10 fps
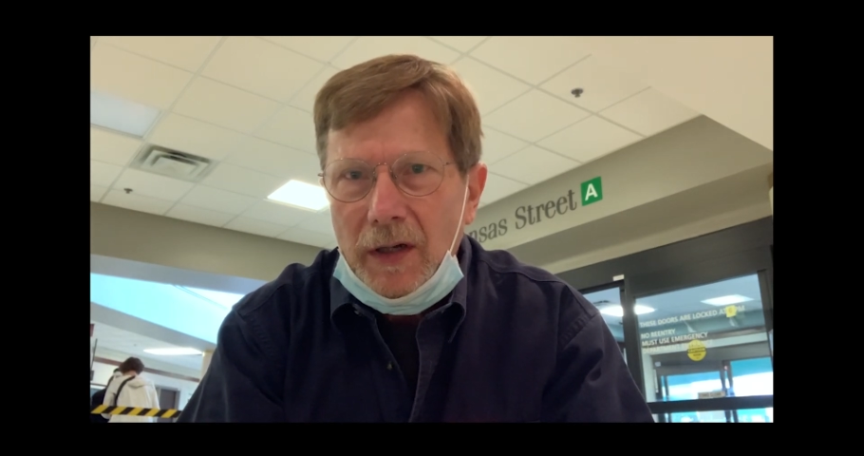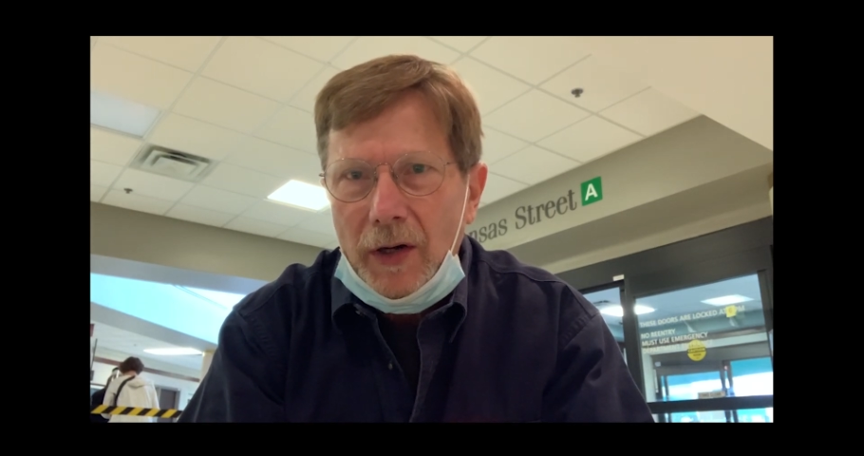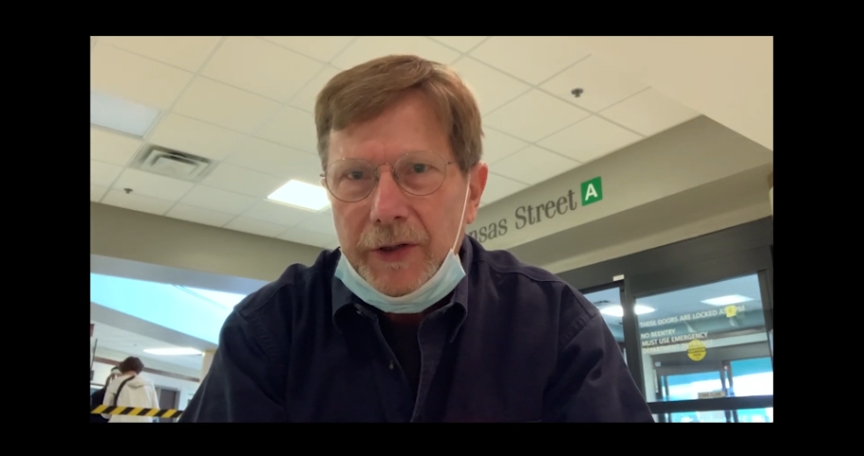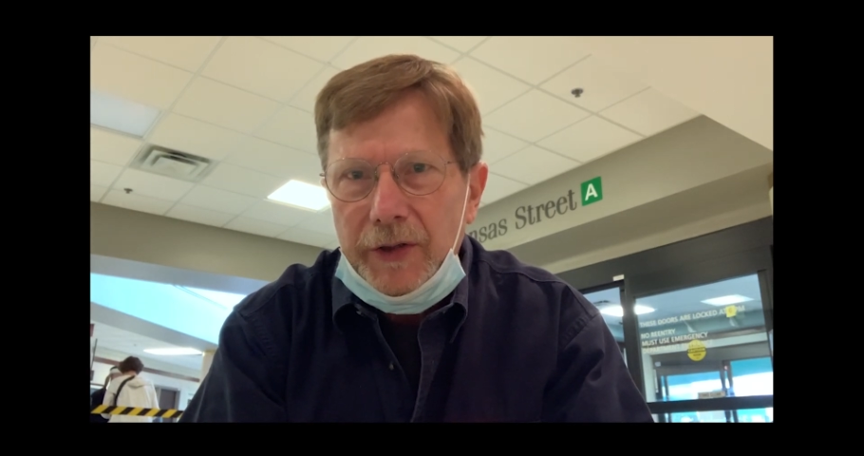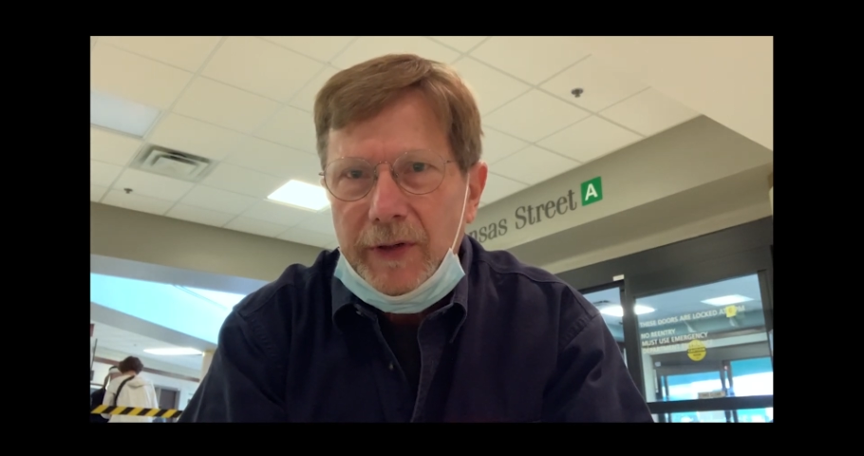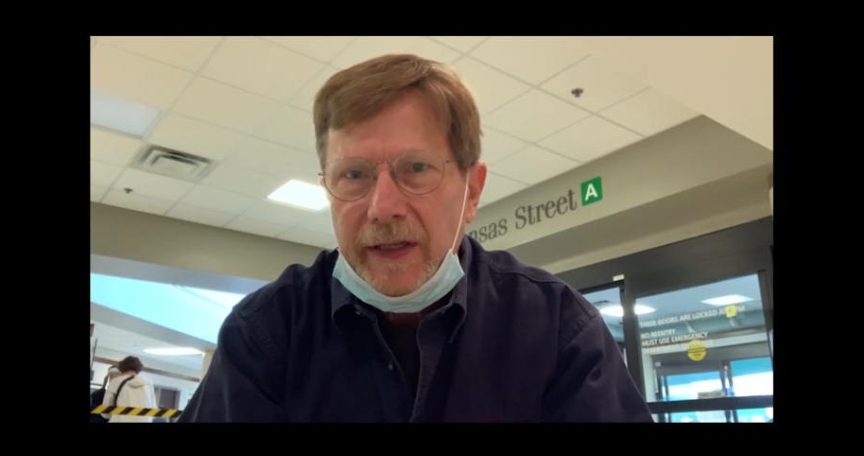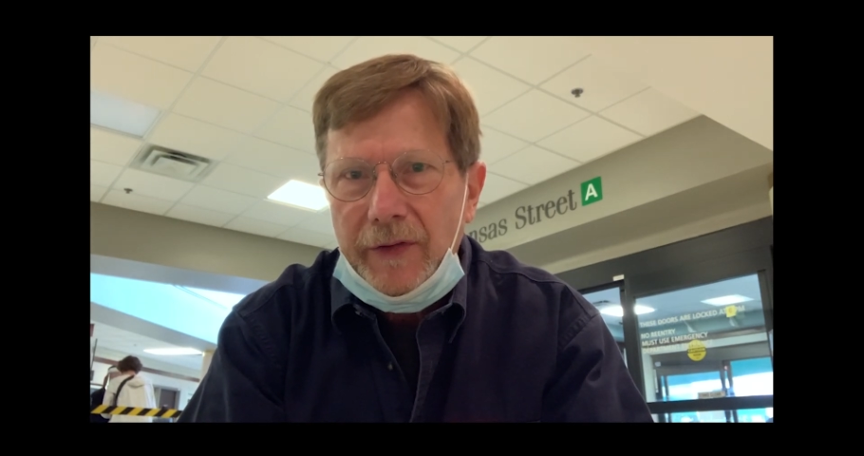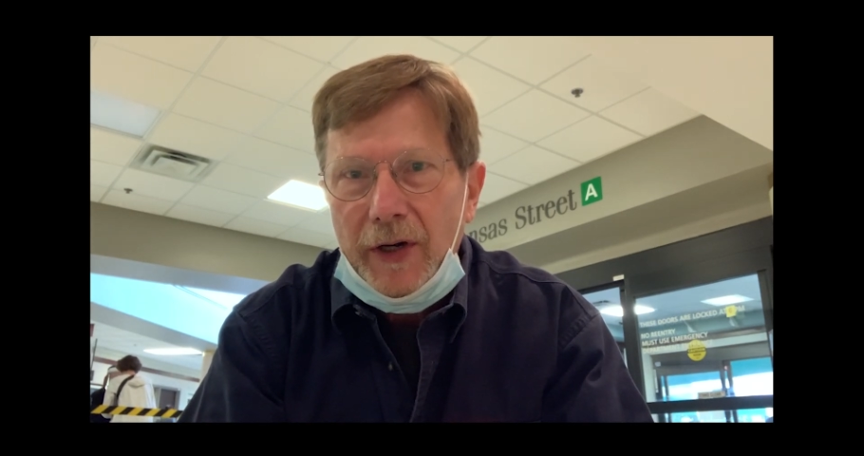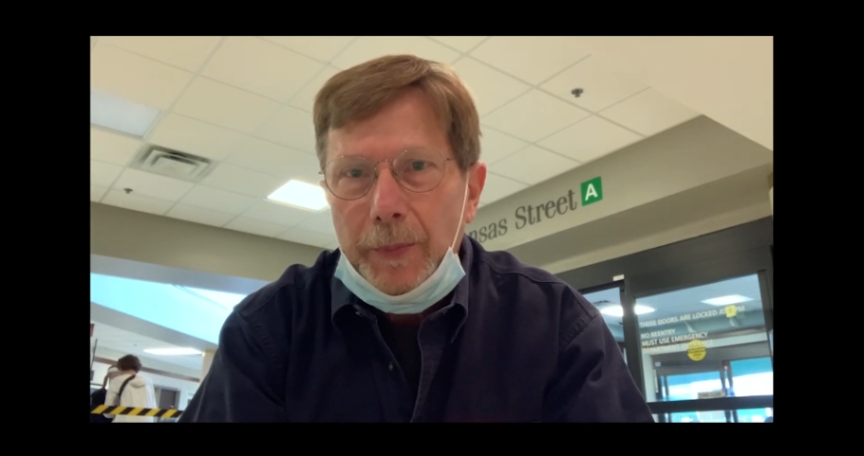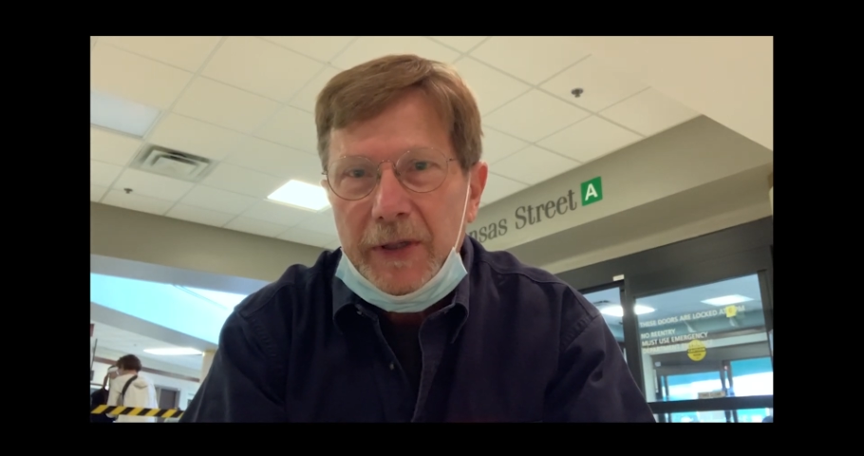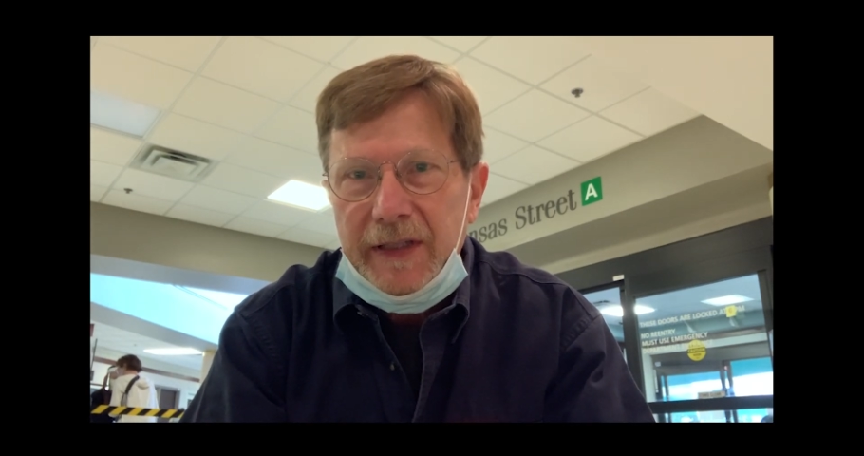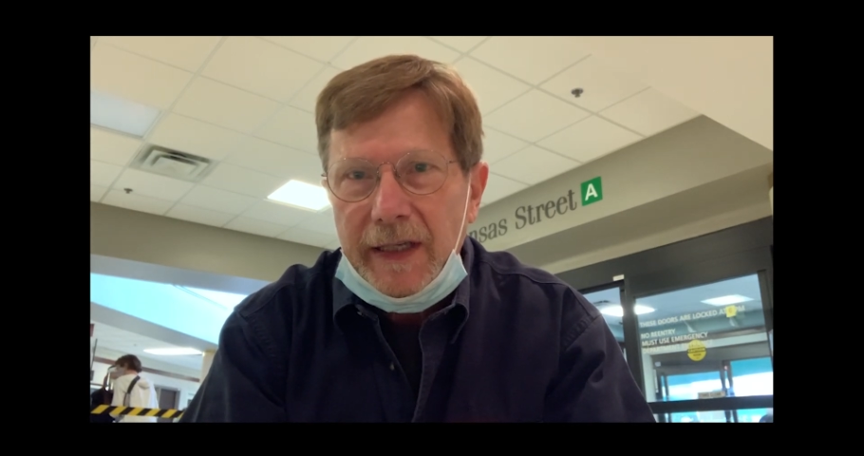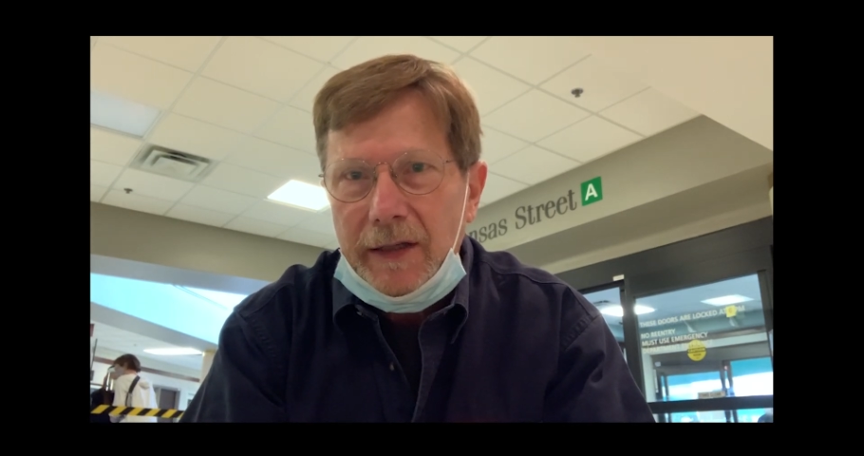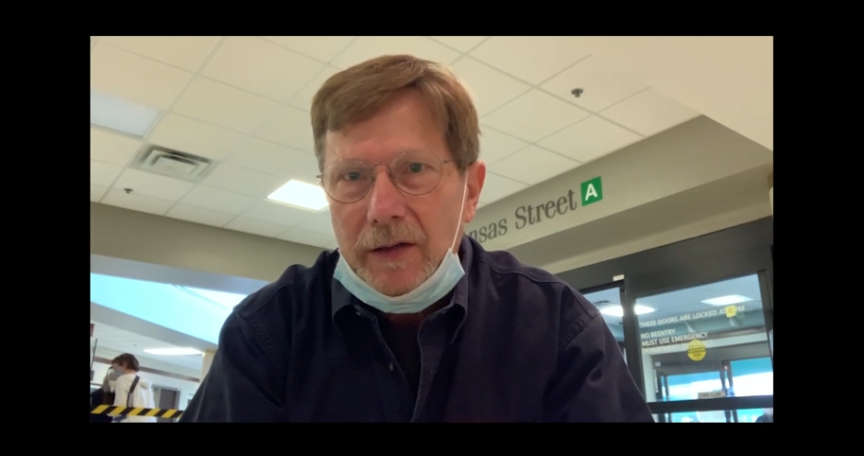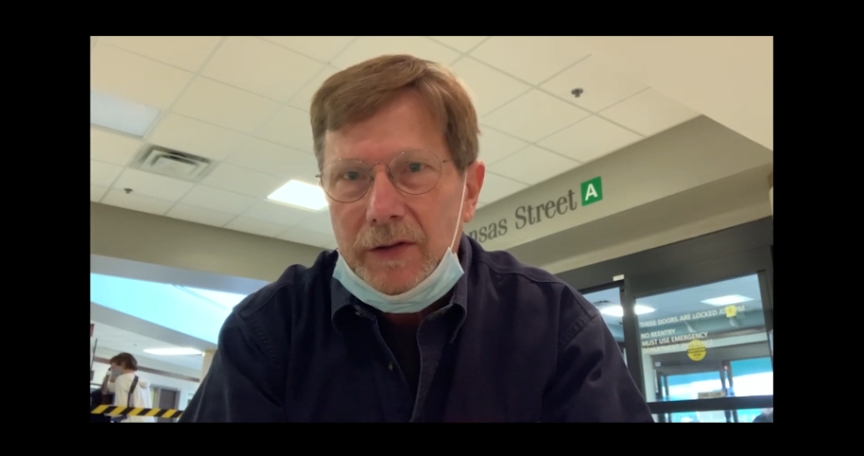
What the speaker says: are doing their particular